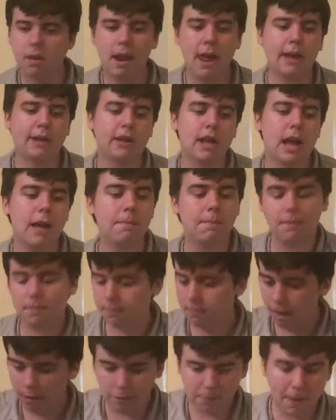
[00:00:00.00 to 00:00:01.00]
So next up,
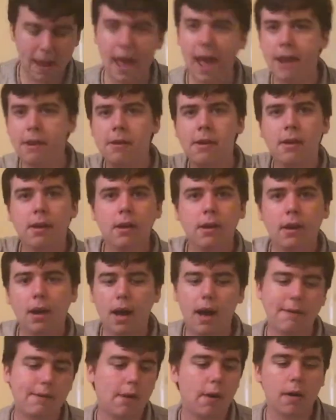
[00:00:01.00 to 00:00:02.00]
another band
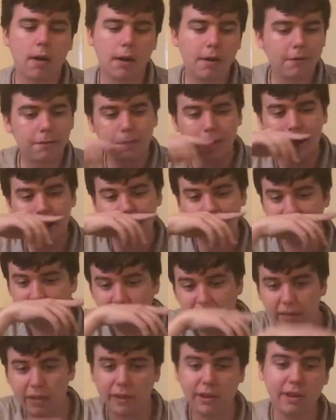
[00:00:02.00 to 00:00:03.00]
I've heard of but never
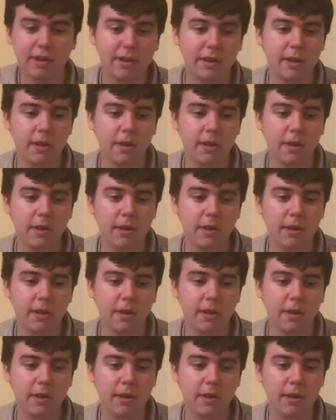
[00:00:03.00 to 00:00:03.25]
really listened